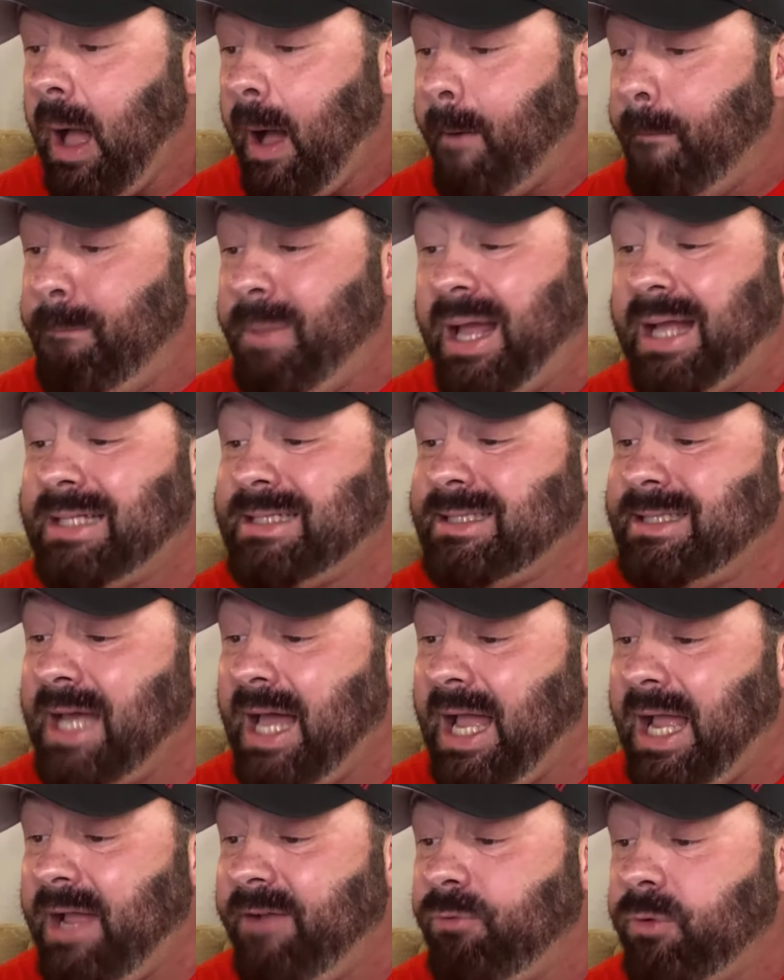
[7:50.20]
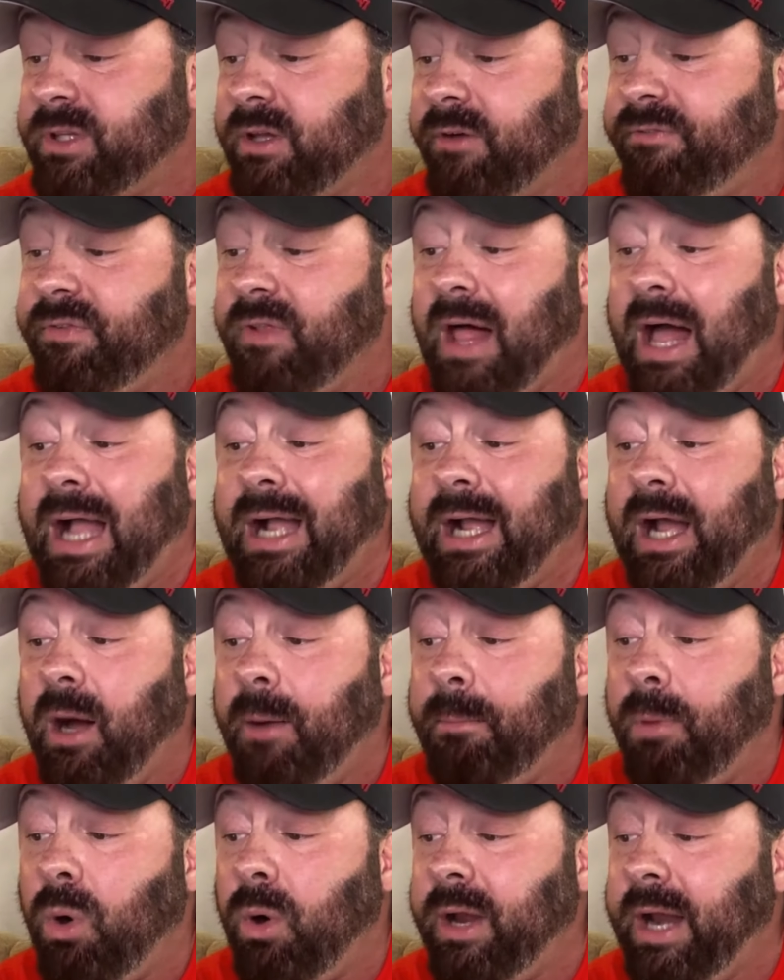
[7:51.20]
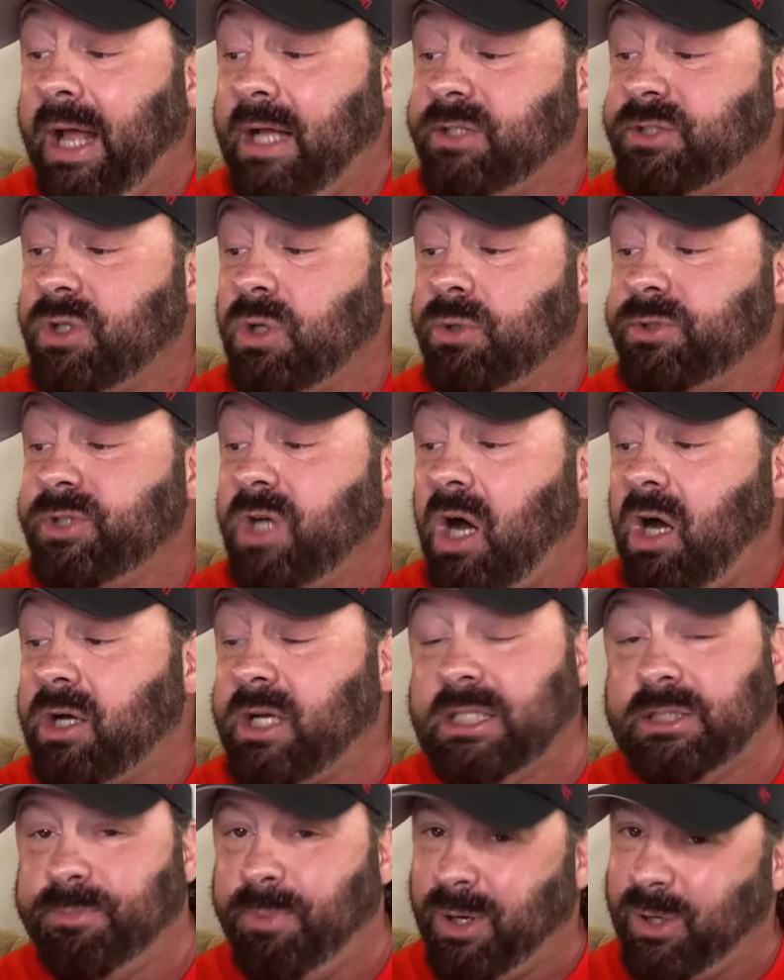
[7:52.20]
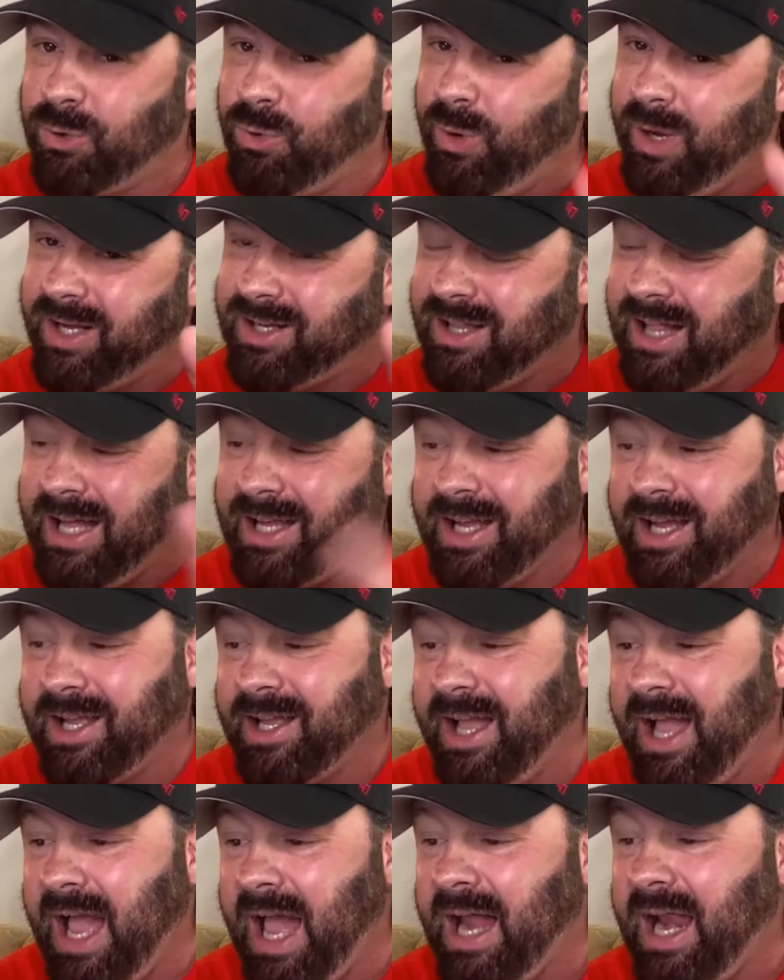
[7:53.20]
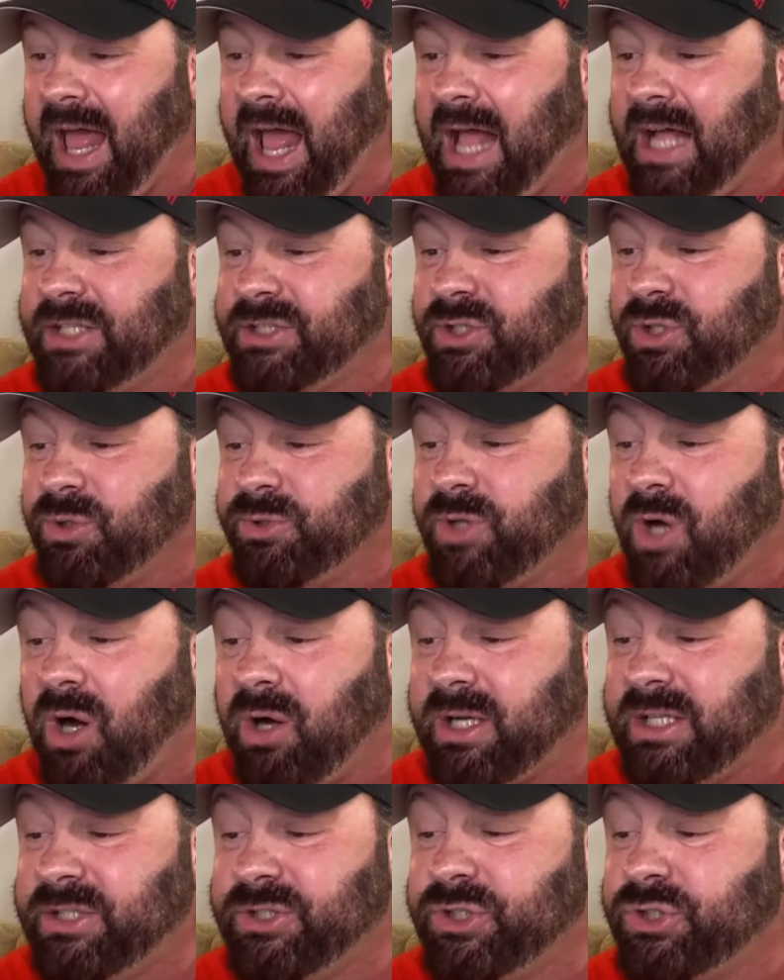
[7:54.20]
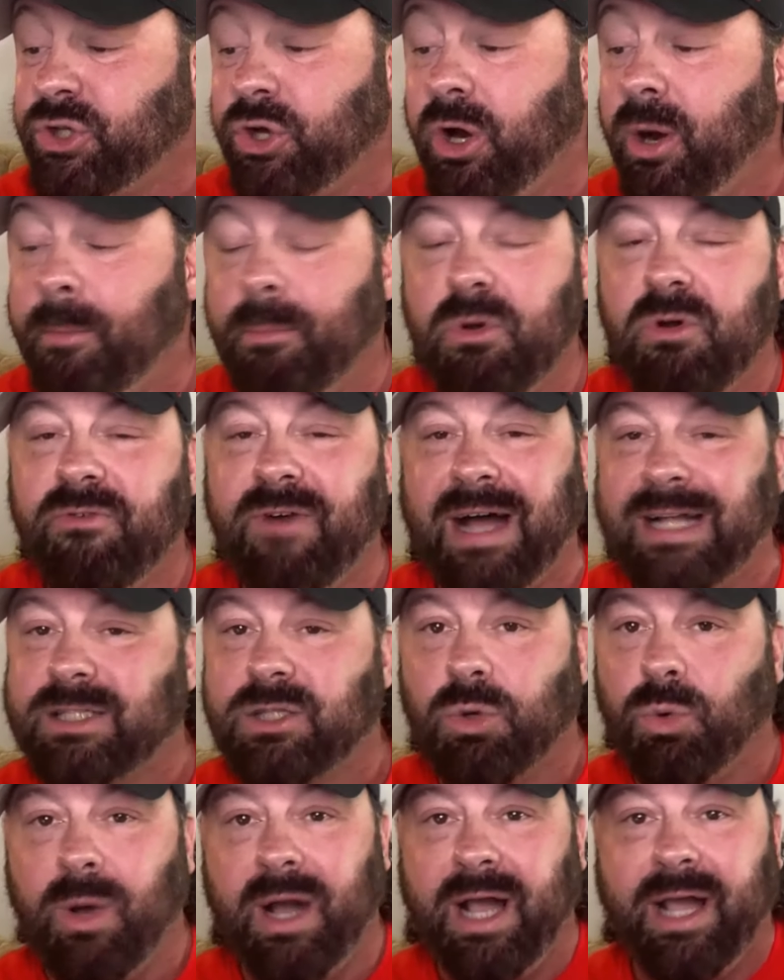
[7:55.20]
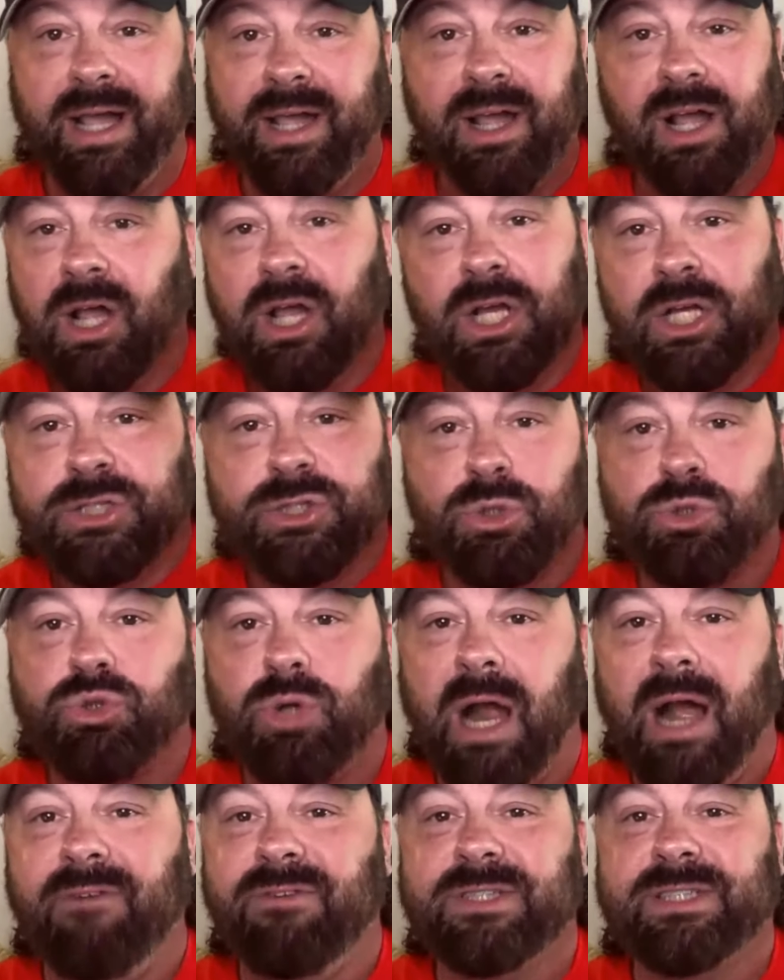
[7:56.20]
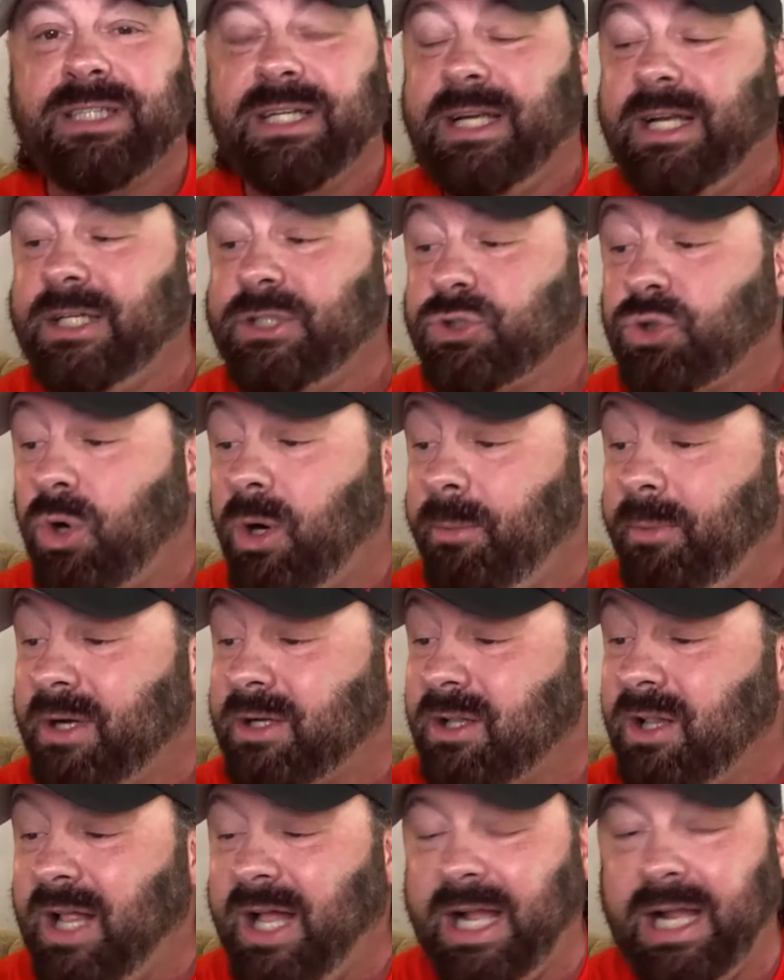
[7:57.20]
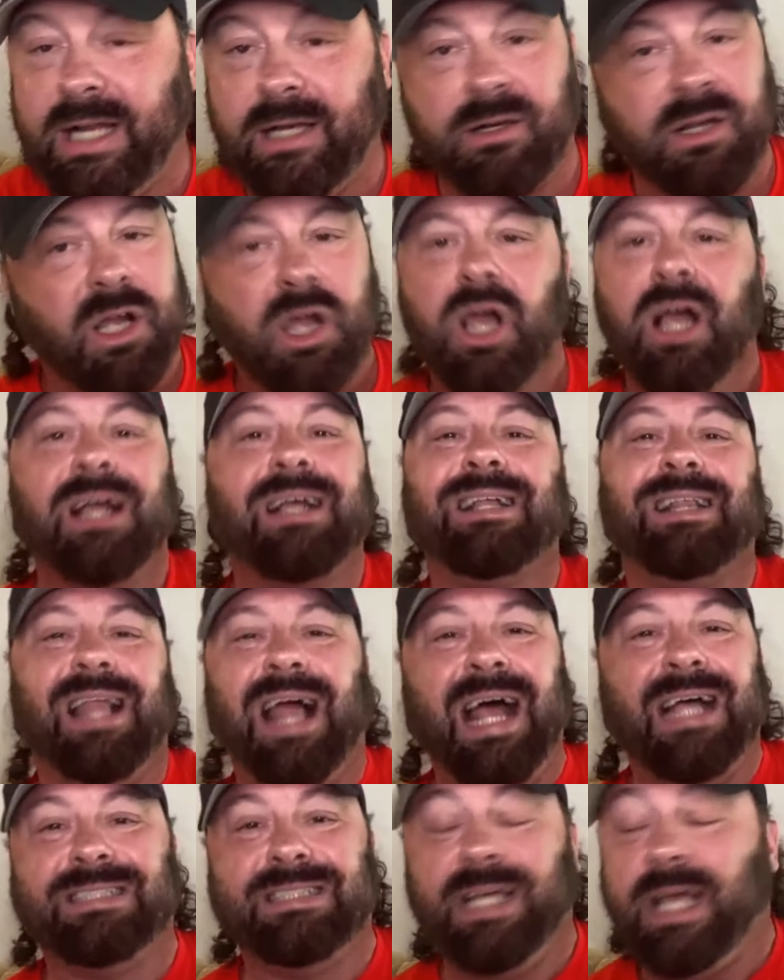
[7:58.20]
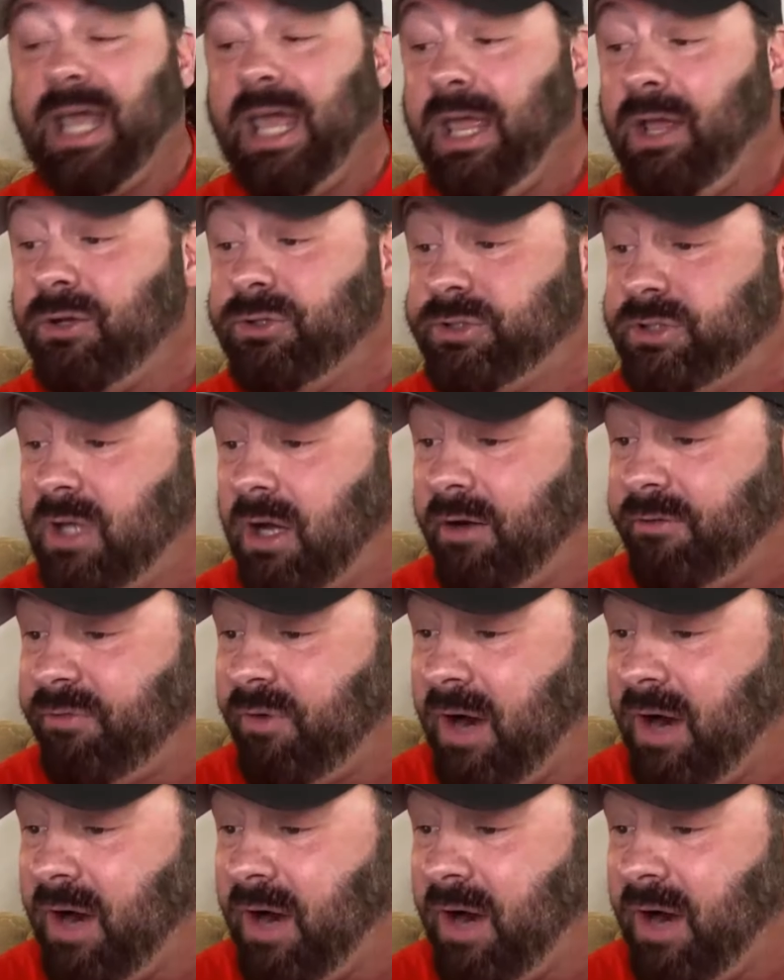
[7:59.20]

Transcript: a big save with a flying elbow on Angelo Dawkins, but quick like a cat, Angelo Dawkins is going to move out the way so Travis can hit Troy McClain. Classic heel stuff,